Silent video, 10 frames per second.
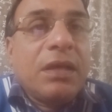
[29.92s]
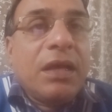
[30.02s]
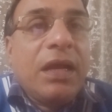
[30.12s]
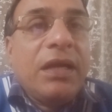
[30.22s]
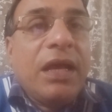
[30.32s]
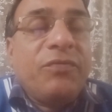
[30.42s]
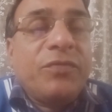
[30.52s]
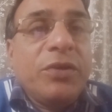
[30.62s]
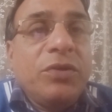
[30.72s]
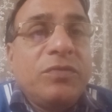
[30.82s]
And
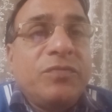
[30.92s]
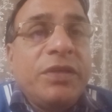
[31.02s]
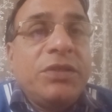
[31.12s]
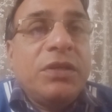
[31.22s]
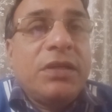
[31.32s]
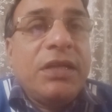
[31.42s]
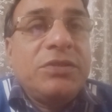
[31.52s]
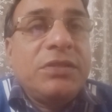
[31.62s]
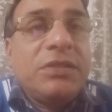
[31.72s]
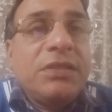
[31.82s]
after you finish your
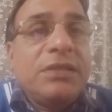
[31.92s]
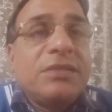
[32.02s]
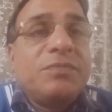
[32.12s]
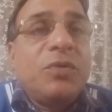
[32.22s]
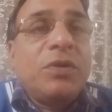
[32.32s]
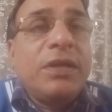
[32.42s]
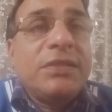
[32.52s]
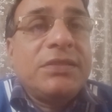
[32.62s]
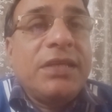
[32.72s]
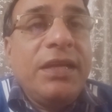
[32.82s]
graduation, it is more
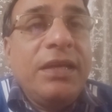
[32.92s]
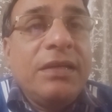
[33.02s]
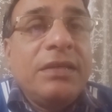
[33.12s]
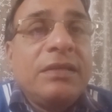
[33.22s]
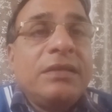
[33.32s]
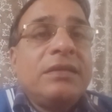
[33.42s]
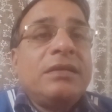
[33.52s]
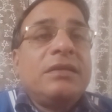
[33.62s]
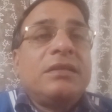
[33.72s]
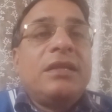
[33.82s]
necessary
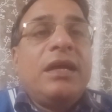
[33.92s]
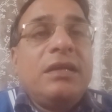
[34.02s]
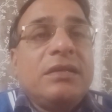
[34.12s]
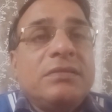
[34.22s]
that